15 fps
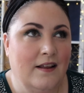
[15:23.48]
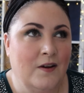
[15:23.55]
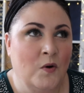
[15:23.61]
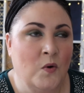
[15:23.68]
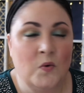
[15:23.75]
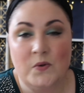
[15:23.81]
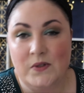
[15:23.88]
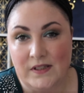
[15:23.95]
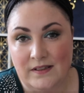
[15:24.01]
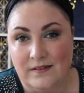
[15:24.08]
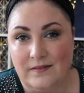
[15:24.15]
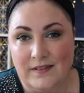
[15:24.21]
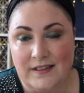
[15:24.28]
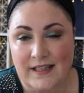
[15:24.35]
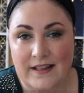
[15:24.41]
all
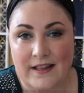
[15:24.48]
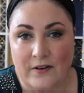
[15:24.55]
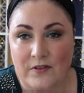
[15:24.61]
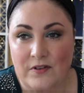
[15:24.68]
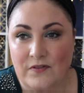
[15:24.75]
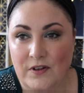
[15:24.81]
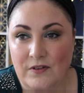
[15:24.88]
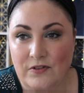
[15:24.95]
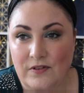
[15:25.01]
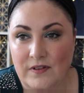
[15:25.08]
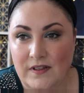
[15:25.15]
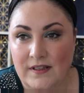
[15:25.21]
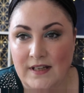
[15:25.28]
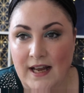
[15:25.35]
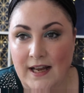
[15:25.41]
sit there in the future
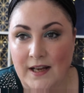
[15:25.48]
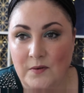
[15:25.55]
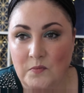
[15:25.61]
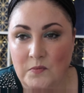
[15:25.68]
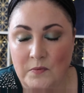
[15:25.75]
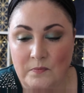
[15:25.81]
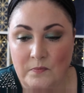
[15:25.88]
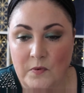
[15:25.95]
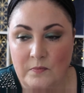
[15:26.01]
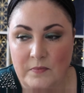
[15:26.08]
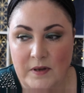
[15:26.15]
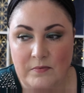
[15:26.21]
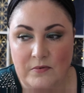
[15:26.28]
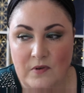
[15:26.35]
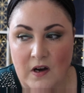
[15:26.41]
and say, when
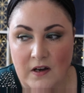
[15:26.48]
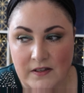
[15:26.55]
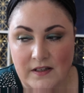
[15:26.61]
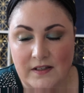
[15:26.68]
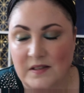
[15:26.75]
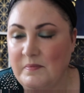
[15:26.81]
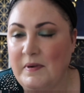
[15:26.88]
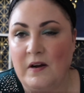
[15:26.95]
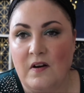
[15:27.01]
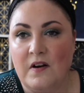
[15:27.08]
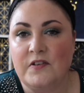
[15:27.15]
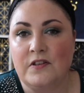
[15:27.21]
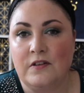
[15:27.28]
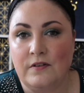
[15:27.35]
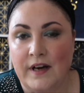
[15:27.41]
people ask us about our
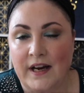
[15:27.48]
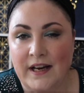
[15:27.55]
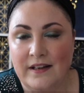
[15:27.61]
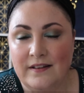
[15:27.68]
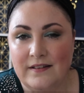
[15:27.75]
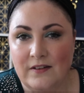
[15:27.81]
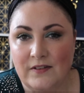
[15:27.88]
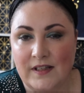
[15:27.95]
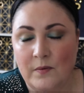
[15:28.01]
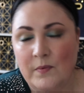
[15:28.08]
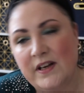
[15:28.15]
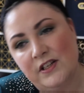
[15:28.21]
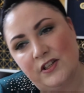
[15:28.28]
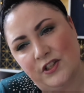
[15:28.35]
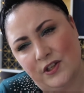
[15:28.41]
degree, they'll say,
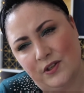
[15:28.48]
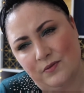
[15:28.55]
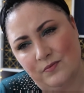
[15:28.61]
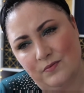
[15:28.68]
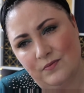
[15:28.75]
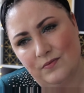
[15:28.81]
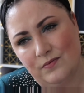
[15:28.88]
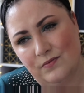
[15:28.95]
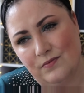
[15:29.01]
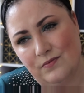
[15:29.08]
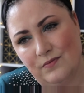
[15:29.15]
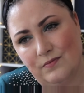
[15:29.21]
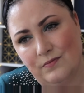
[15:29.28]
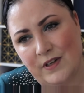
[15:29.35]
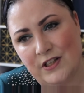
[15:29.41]
when did you
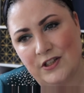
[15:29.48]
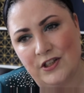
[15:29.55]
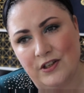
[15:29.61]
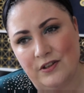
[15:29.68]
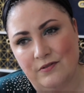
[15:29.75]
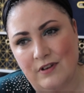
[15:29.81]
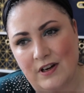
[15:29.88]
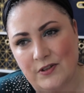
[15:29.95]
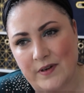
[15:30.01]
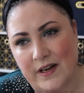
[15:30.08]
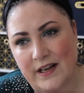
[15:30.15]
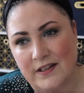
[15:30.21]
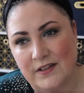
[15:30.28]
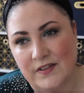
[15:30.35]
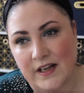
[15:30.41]

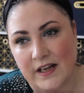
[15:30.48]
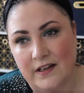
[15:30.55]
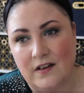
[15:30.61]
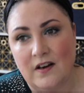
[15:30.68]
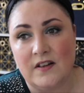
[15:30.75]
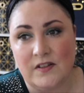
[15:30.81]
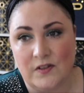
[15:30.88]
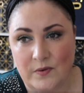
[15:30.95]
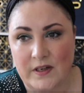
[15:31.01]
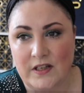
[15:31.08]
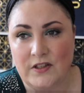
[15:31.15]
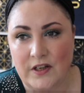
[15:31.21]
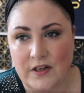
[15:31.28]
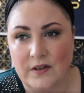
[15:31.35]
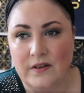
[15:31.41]
graduate? And you say, class of
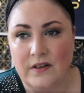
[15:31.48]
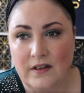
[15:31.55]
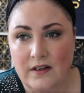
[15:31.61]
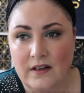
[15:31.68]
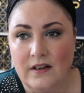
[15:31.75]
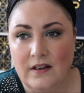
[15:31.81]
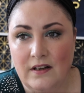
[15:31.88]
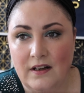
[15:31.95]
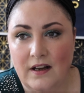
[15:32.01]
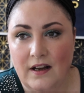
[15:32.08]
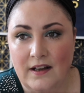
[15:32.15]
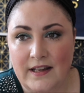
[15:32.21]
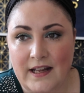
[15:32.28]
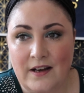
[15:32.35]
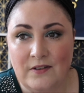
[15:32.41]
22.
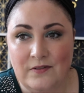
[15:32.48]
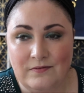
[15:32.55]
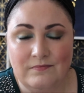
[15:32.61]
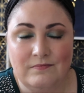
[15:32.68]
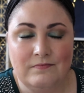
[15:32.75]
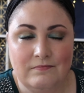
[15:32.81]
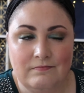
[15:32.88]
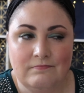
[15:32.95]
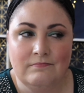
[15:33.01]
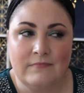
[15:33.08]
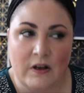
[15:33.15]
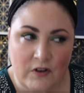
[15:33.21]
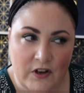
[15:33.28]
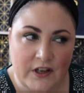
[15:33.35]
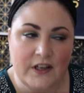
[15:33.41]
And they'll
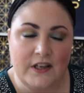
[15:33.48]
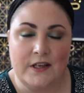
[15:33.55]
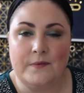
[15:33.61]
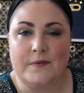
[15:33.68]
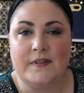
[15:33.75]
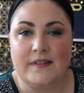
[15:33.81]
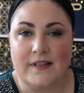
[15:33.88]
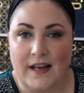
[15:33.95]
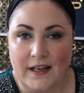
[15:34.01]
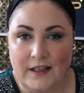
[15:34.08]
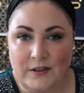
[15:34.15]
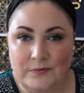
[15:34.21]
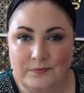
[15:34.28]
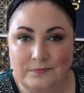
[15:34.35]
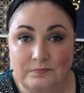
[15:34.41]
look at you and say,
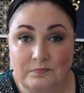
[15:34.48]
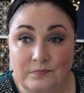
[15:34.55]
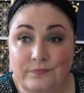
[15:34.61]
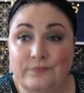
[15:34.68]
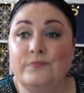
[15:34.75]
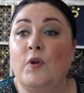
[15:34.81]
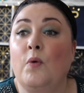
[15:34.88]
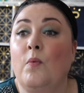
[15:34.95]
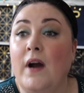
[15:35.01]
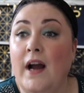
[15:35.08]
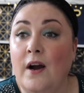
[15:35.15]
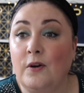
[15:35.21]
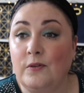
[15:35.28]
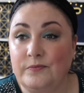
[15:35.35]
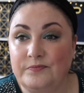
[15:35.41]

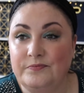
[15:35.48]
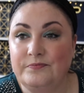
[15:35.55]
wow,